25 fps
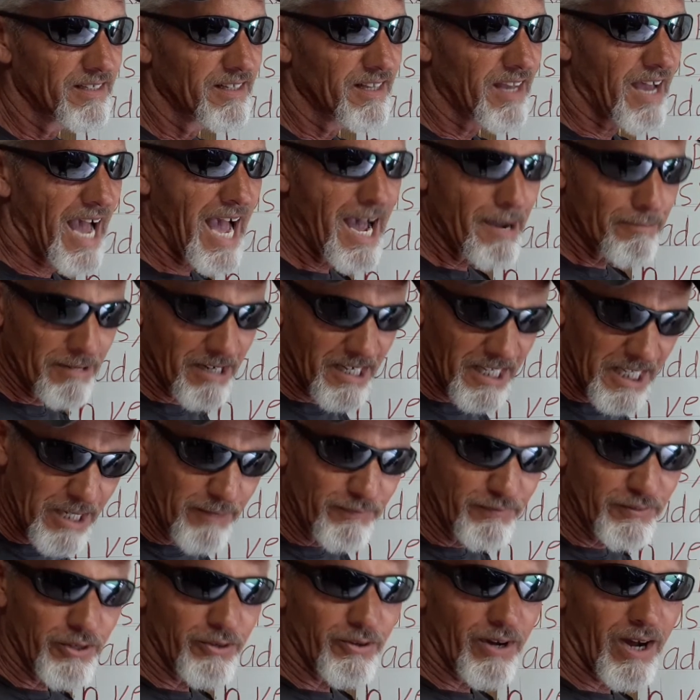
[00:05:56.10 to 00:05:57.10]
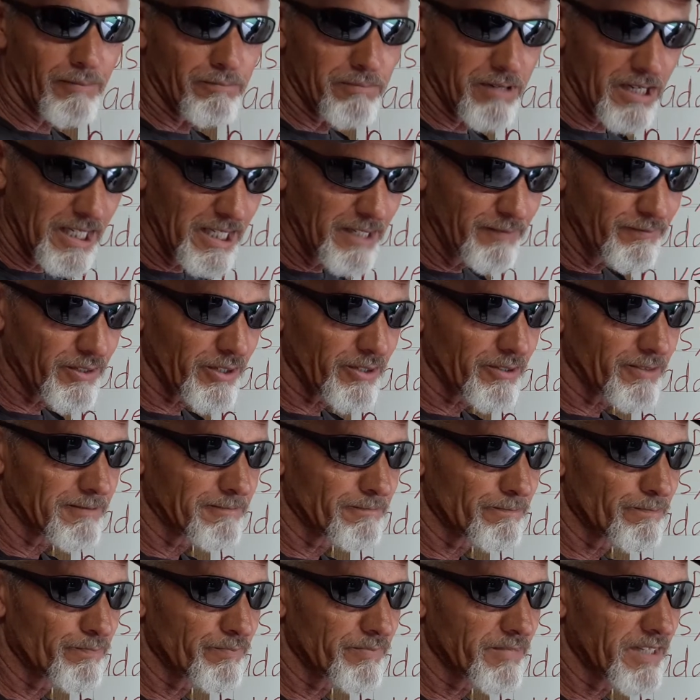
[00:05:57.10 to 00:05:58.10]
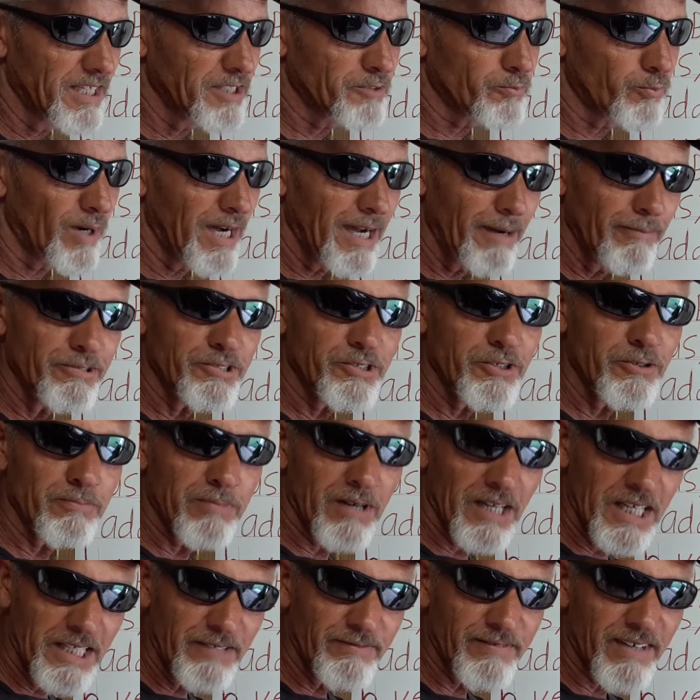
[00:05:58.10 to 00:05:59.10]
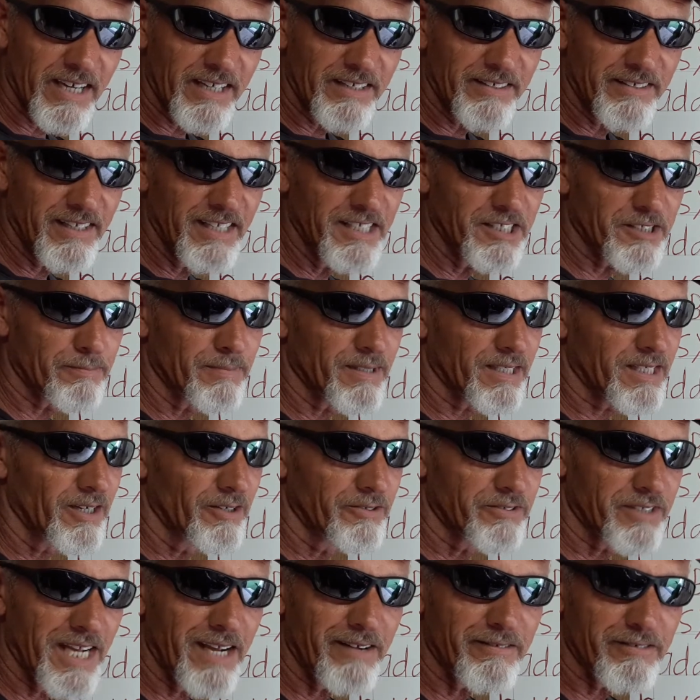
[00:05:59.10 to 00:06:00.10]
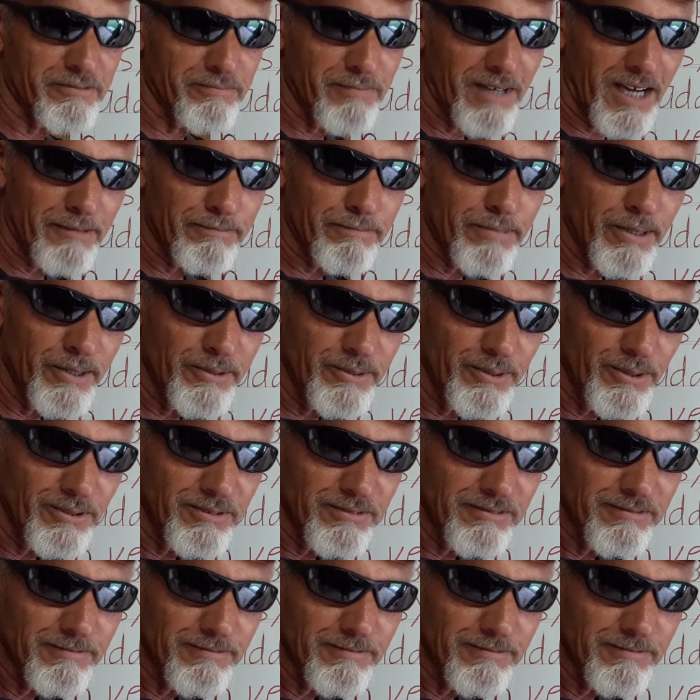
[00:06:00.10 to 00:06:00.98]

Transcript: I believe you, I believe you. He said, why would you believe that? He said, because that was my poodle.